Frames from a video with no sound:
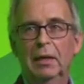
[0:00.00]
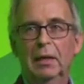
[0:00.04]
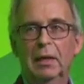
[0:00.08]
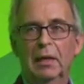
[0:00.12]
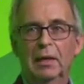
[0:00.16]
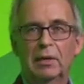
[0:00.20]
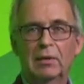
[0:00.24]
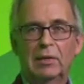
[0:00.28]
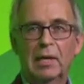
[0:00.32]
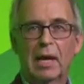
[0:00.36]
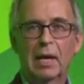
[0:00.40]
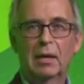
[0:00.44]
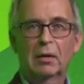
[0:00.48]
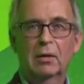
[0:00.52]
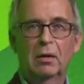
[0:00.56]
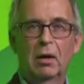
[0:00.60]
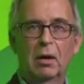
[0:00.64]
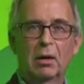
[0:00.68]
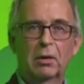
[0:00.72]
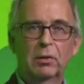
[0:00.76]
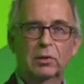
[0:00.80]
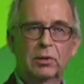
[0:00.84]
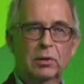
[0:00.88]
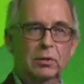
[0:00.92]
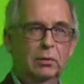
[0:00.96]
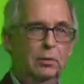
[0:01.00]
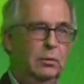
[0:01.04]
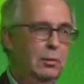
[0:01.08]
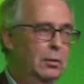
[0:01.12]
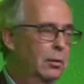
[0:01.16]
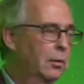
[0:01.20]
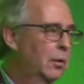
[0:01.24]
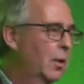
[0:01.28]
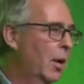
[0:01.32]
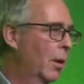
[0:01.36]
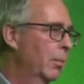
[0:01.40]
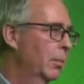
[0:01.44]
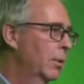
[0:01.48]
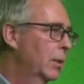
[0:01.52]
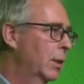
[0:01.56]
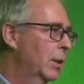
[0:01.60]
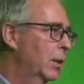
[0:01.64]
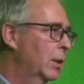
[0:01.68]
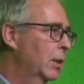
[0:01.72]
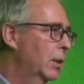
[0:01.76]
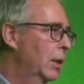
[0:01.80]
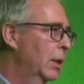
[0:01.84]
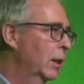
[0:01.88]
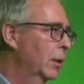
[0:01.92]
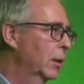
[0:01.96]
Is that car still going to come to
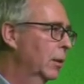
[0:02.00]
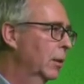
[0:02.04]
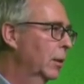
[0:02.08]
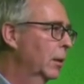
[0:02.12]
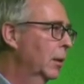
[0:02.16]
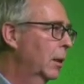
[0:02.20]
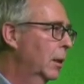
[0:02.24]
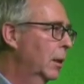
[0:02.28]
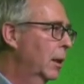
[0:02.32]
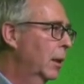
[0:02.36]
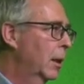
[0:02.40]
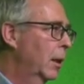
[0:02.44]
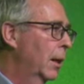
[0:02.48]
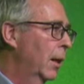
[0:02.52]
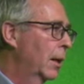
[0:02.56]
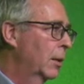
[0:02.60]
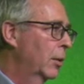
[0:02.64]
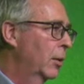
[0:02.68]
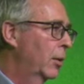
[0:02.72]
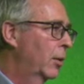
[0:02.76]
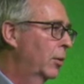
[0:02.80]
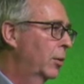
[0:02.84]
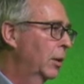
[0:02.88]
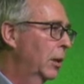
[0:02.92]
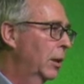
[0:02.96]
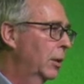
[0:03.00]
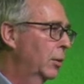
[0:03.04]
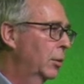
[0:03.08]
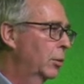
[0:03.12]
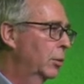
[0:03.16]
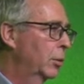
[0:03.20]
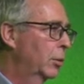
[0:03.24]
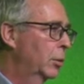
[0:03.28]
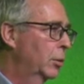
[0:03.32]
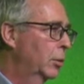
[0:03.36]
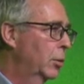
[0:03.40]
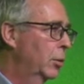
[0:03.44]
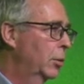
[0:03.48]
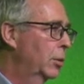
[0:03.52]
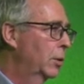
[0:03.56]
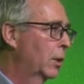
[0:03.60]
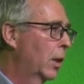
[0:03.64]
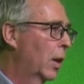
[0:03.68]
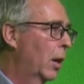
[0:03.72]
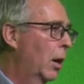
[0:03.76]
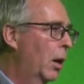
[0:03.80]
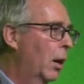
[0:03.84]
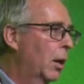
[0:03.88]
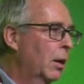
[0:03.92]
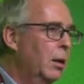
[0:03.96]
the dealer as a 3-year-old used
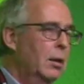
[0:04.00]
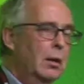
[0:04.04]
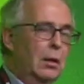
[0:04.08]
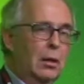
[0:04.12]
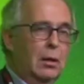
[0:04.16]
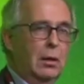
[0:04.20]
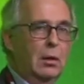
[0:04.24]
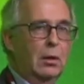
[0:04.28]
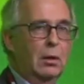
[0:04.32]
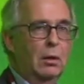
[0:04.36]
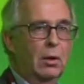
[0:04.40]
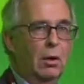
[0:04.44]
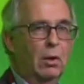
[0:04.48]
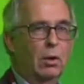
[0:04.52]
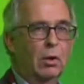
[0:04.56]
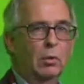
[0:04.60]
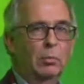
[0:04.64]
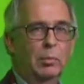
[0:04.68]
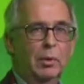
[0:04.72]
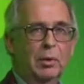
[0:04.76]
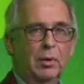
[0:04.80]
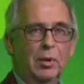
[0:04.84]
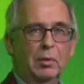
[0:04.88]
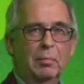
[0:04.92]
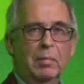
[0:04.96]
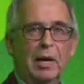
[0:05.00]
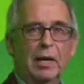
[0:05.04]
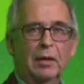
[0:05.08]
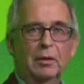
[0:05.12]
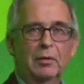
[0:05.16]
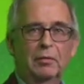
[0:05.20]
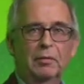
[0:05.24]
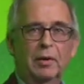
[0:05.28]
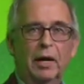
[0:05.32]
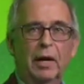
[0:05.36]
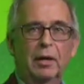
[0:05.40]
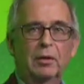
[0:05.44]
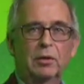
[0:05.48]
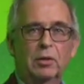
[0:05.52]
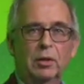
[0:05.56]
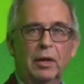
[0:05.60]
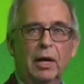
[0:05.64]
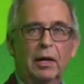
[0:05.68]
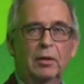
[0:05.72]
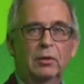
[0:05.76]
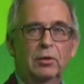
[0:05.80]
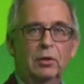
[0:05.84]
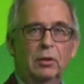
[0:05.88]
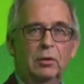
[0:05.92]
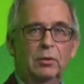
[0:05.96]
car, or will the manufacturer
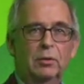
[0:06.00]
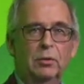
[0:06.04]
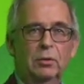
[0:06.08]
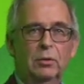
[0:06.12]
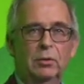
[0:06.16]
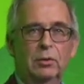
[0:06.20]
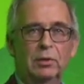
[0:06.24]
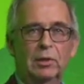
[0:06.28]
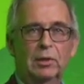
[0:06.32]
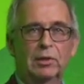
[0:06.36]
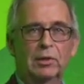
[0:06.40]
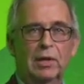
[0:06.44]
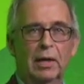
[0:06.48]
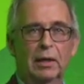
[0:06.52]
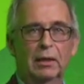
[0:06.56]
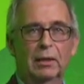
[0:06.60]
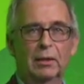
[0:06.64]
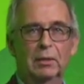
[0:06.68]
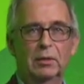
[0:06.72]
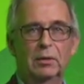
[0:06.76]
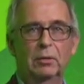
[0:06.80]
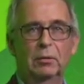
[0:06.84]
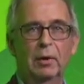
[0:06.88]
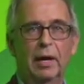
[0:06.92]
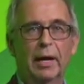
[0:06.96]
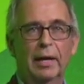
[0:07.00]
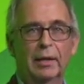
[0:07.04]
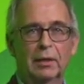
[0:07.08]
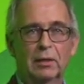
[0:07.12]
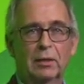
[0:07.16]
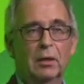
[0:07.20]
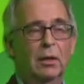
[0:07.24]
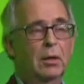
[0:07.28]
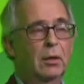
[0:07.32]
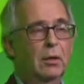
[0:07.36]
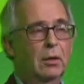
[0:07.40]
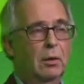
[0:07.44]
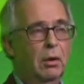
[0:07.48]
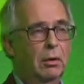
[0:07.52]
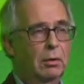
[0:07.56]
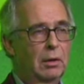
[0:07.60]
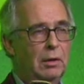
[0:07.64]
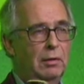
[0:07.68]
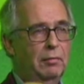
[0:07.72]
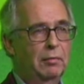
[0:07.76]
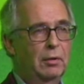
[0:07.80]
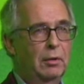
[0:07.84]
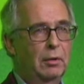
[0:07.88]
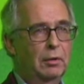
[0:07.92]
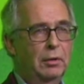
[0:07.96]
actually choose to sell it direct or
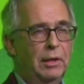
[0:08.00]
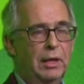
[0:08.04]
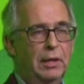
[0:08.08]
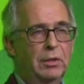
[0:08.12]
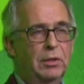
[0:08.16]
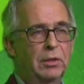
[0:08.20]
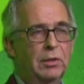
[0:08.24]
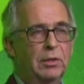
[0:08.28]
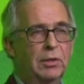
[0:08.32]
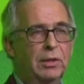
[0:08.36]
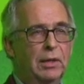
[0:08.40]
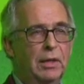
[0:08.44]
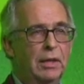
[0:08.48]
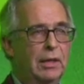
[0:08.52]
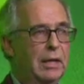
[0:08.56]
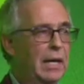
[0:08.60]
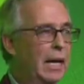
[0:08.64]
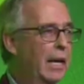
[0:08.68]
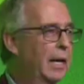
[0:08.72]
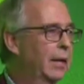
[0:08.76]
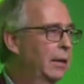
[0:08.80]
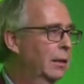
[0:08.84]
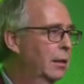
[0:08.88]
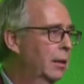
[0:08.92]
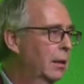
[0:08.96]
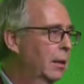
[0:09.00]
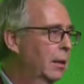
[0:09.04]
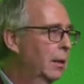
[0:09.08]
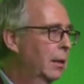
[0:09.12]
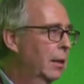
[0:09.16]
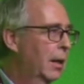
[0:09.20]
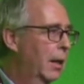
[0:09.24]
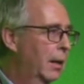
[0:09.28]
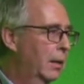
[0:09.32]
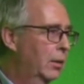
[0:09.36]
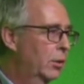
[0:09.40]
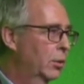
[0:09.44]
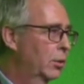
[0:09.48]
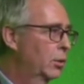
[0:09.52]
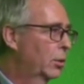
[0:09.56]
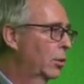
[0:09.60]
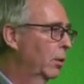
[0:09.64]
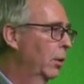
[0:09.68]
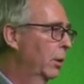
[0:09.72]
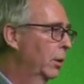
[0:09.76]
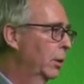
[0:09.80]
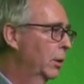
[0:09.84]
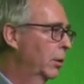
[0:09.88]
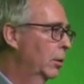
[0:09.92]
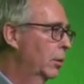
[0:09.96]
even on agency again and
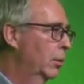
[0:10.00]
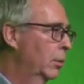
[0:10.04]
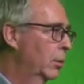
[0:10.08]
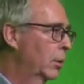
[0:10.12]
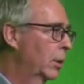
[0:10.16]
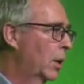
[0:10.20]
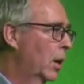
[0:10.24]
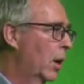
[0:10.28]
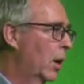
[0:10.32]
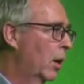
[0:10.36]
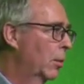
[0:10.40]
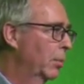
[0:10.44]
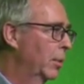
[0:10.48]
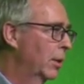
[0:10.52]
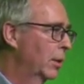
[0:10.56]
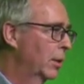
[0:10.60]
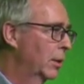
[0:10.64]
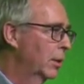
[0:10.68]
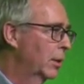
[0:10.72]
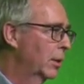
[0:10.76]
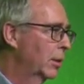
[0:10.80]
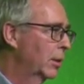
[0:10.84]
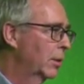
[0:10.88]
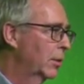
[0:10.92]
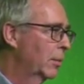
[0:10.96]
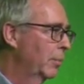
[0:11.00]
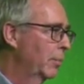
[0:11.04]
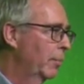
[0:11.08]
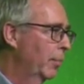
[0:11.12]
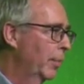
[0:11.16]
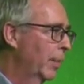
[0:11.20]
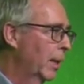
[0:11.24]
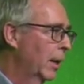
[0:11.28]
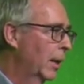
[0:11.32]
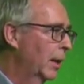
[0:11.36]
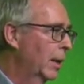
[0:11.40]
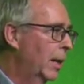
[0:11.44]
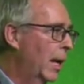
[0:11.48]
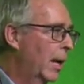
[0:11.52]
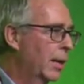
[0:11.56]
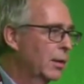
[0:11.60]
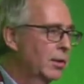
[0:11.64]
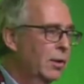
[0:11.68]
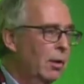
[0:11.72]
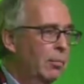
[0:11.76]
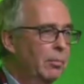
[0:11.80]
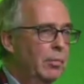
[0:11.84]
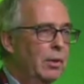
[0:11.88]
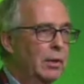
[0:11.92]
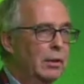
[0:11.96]
destroy the used car business? And that's
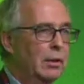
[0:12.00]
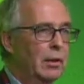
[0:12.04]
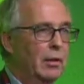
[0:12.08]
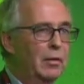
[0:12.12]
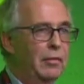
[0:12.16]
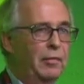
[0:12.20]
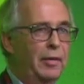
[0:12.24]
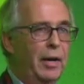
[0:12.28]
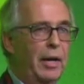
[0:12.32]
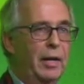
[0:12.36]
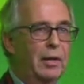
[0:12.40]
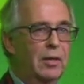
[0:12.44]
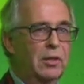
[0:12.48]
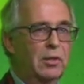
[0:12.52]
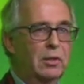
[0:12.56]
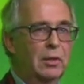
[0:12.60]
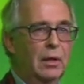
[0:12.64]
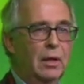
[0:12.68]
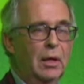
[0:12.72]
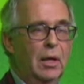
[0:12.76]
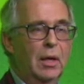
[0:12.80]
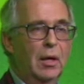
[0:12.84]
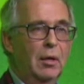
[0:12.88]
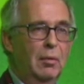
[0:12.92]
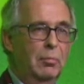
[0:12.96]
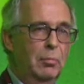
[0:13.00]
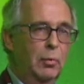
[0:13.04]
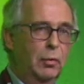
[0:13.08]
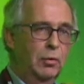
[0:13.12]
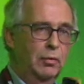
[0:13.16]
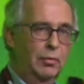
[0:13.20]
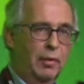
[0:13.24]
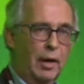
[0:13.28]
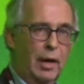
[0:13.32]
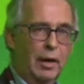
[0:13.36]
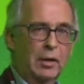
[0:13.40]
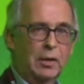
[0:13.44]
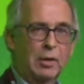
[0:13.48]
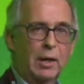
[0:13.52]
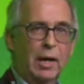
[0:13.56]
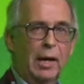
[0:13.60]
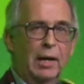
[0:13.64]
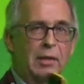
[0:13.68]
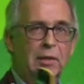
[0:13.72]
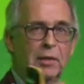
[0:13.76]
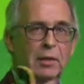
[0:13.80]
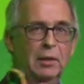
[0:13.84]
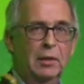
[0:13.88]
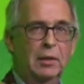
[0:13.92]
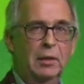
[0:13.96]
something that affects both
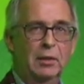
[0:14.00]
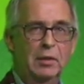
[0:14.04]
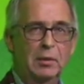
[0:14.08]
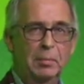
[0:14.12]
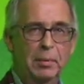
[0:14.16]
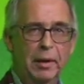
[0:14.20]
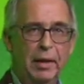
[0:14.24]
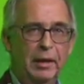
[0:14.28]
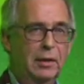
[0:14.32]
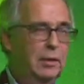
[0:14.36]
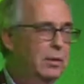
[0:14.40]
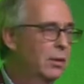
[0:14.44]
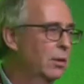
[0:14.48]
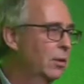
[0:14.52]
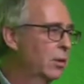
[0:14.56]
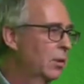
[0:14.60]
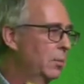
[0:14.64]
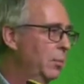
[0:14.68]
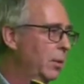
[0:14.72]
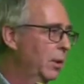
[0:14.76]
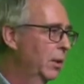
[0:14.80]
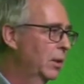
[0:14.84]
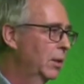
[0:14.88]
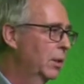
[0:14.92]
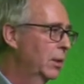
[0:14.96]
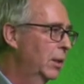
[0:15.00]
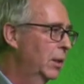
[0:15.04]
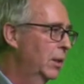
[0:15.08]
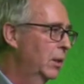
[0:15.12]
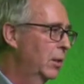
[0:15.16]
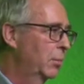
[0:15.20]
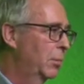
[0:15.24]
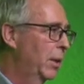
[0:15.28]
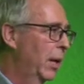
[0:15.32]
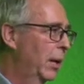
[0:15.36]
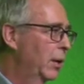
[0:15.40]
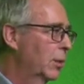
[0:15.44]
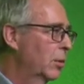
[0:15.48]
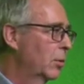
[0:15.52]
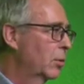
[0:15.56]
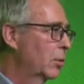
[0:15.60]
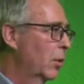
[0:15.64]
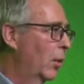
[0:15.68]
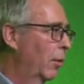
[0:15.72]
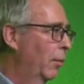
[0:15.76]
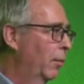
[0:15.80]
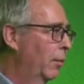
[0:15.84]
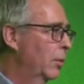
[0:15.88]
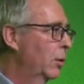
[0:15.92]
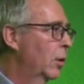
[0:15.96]
franchise and independents, because the independents
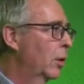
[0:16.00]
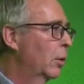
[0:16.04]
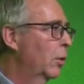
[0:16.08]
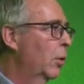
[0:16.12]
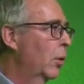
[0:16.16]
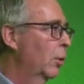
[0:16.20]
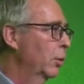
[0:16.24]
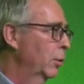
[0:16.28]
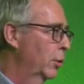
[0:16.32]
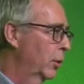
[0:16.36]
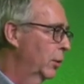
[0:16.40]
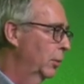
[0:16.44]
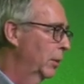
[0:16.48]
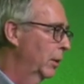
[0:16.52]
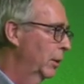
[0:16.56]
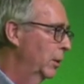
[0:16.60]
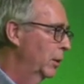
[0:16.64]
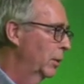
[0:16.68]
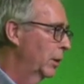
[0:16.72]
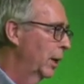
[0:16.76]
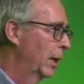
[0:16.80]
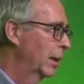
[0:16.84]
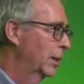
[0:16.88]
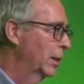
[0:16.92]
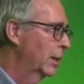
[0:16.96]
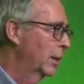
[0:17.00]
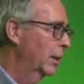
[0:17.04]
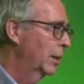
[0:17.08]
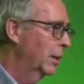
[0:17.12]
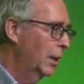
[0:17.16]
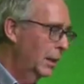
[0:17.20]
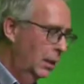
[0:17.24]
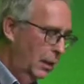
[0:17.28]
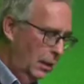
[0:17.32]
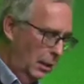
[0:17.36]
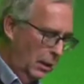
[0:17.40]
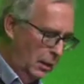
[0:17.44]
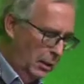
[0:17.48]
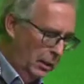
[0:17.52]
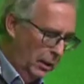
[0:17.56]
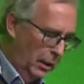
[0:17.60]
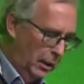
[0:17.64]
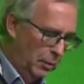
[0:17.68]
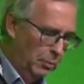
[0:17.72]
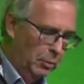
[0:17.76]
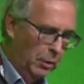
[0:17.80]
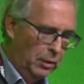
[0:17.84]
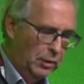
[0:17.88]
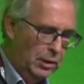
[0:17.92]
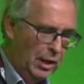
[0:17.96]
obviously are also interested
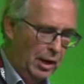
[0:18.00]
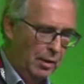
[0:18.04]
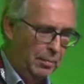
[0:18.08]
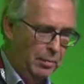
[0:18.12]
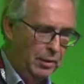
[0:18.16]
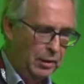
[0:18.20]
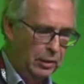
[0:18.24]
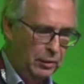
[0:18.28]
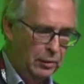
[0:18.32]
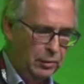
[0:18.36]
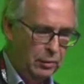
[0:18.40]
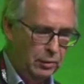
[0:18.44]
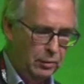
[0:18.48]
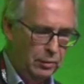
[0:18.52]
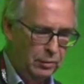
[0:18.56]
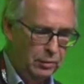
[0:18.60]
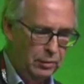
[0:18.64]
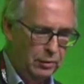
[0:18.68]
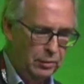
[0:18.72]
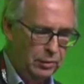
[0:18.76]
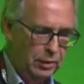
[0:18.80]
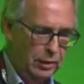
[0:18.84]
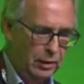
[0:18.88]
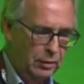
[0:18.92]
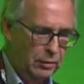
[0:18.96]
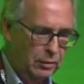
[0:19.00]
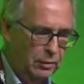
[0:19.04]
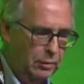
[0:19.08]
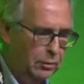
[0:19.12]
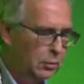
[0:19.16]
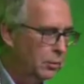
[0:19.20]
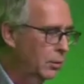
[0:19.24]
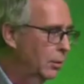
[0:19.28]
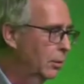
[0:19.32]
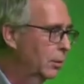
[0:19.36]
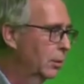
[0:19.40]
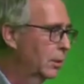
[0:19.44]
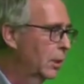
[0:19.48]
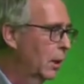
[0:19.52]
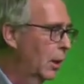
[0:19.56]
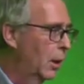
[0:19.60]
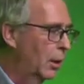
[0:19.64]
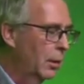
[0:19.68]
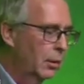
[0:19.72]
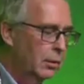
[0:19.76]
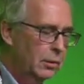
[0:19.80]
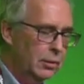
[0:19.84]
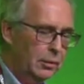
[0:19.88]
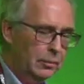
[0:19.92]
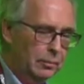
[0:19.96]
in what's happening to those 3-year-old used
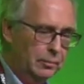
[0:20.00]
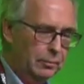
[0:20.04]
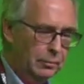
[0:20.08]
cars.